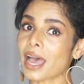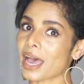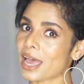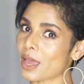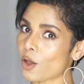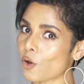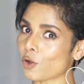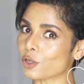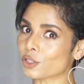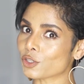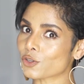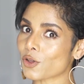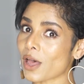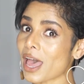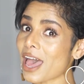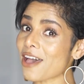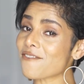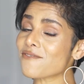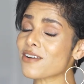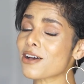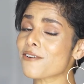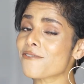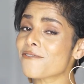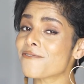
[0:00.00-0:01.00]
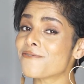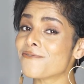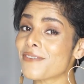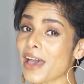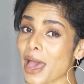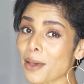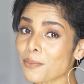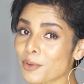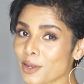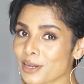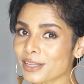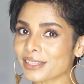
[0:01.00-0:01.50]
I also have a
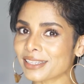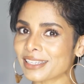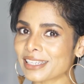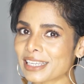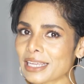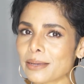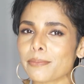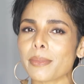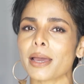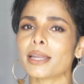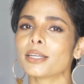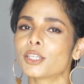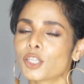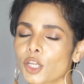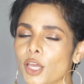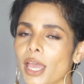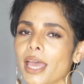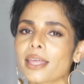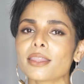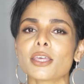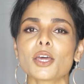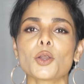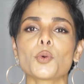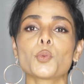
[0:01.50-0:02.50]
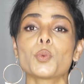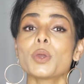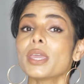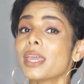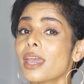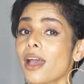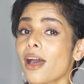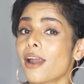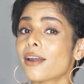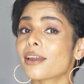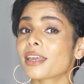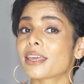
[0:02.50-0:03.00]
fabulous team, and together
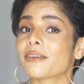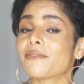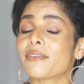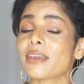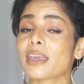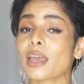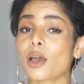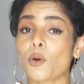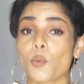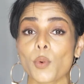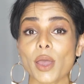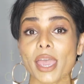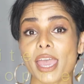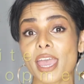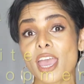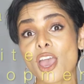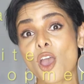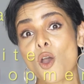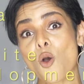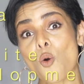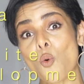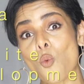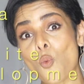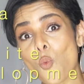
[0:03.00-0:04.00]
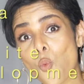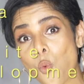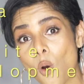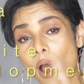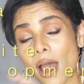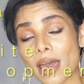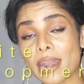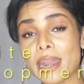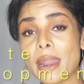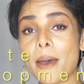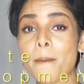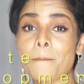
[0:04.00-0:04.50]
we are giving away
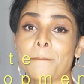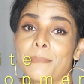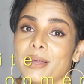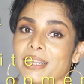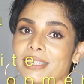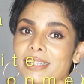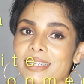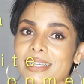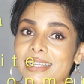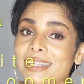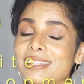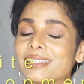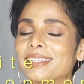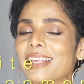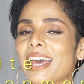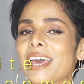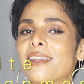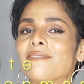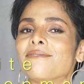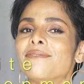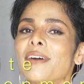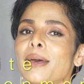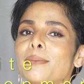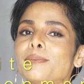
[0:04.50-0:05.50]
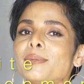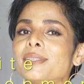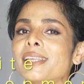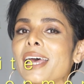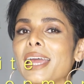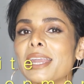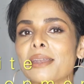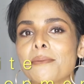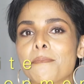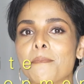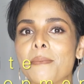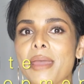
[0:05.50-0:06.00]
one business and
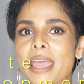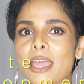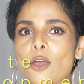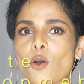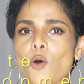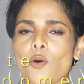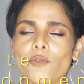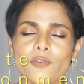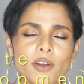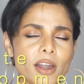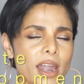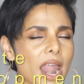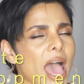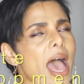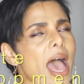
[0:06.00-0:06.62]
website makeover